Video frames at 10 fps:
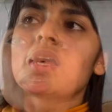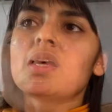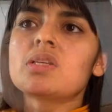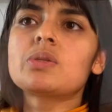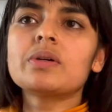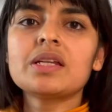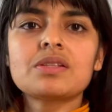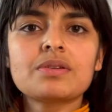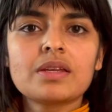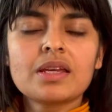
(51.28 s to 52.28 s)
So
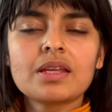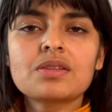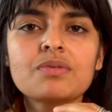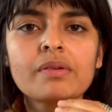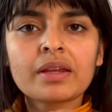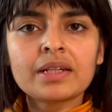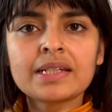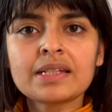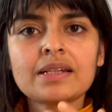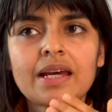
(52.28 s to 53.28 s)
it's
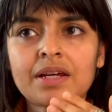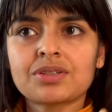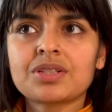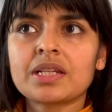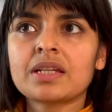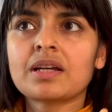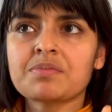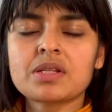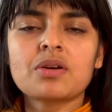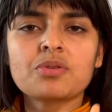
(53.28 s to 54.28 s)
really actually
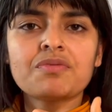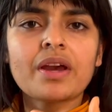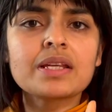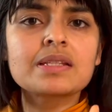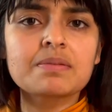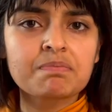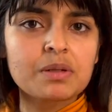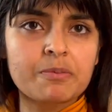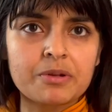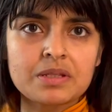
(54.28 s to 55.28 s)
comes down to a very
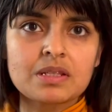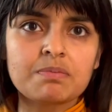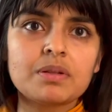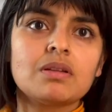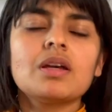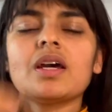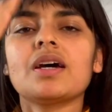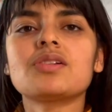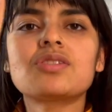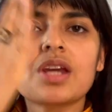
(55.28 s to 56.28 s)
simple principle.
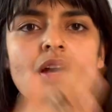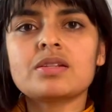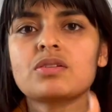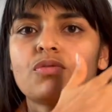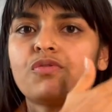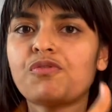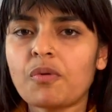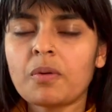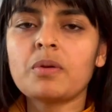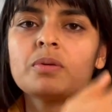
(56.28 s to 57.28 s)
Just
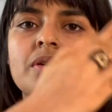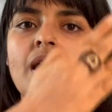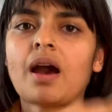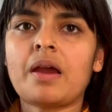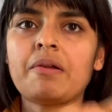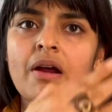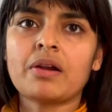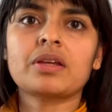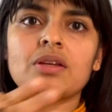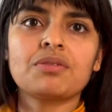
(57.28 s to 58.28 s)
follow the
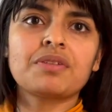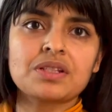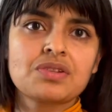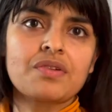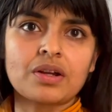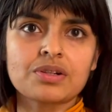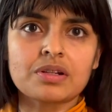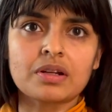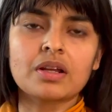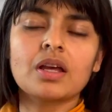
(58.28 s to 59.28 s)
hierarchy of
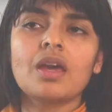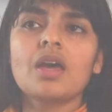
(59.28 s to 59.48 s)
construction.